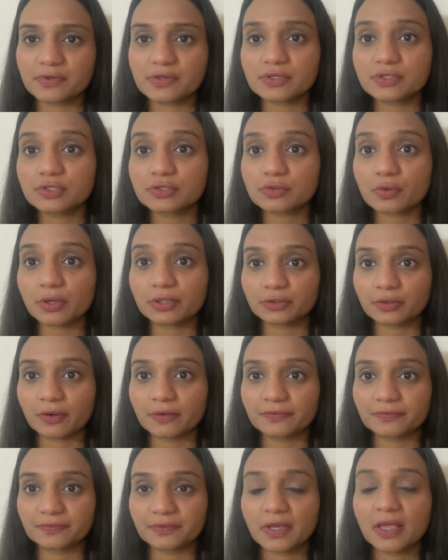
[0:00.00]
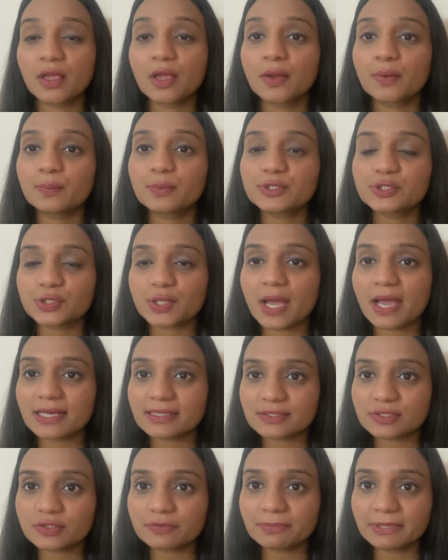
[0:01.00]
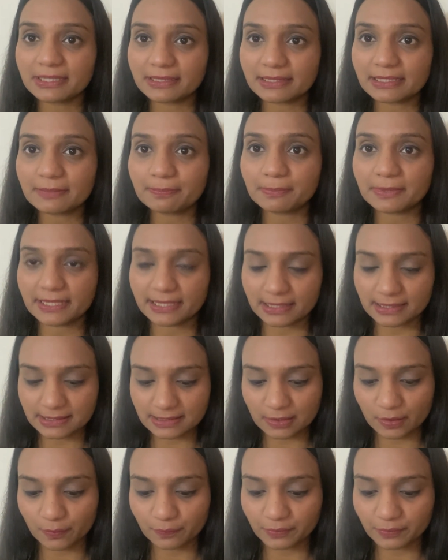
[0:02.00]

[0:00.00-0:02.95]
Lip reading: sort of, which has to be replaced.